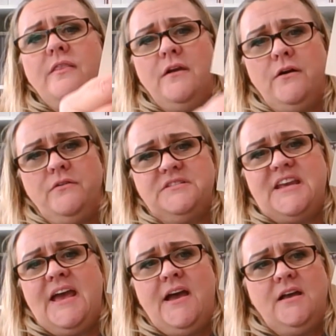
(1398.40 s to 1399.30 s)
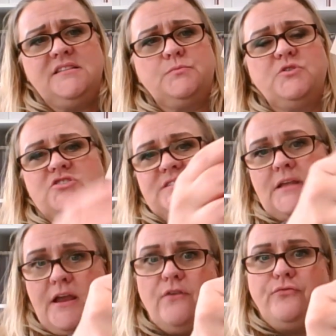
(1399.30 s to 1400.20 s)
their tags, which is
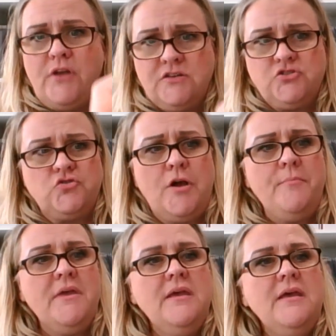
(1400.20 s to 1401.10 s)
like a floss drop,